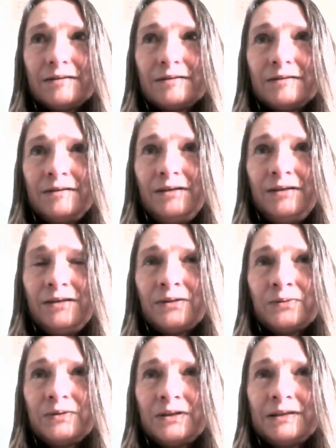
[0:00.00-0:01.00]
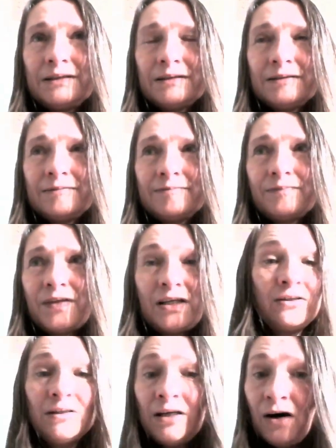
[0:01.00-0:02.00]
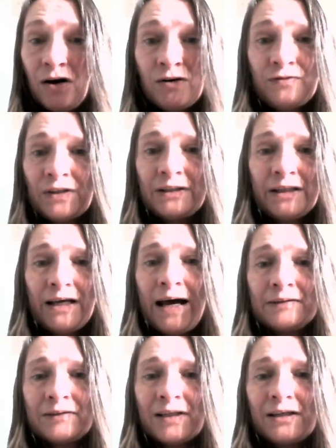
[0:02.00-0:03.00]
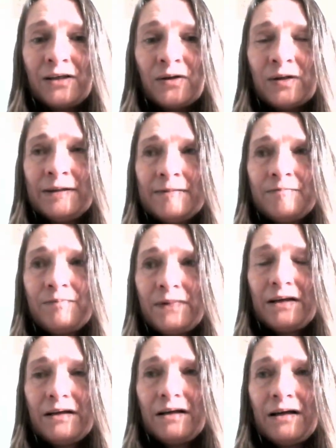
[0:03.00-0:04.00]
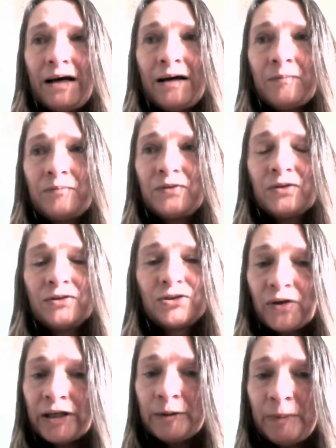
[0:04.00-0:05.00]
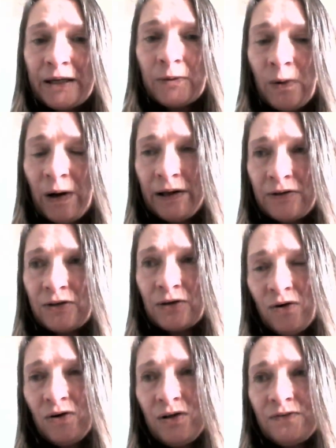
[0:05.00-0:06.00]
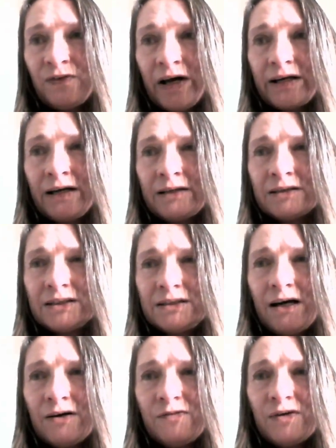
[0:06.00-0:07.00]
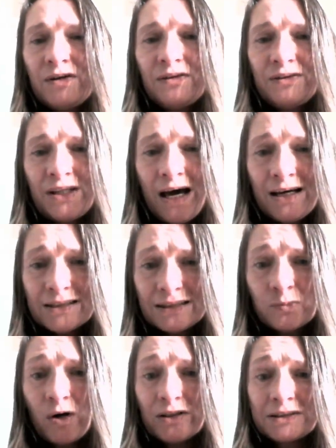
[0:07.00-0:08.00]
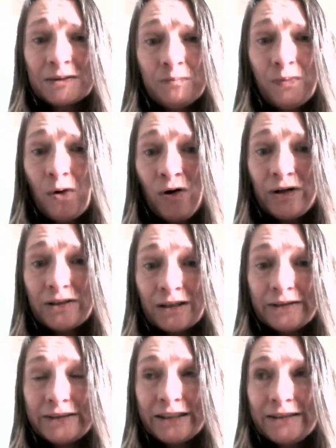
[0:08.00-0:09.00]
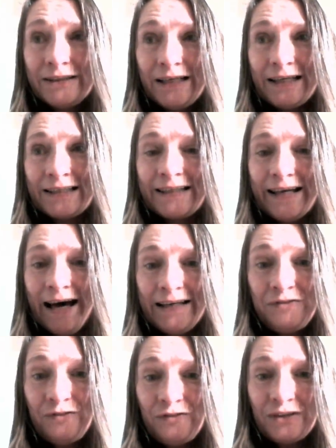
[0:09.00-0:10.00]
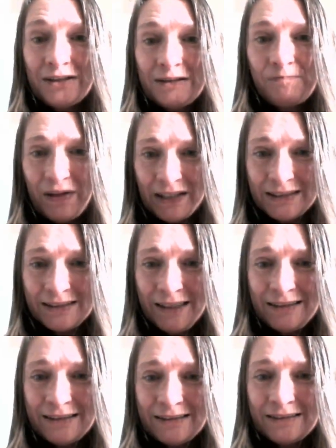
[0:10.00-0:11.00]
you know, that you love and that you enjoy being with, and all of that kind of stuff. That's what's important in life, isn't it?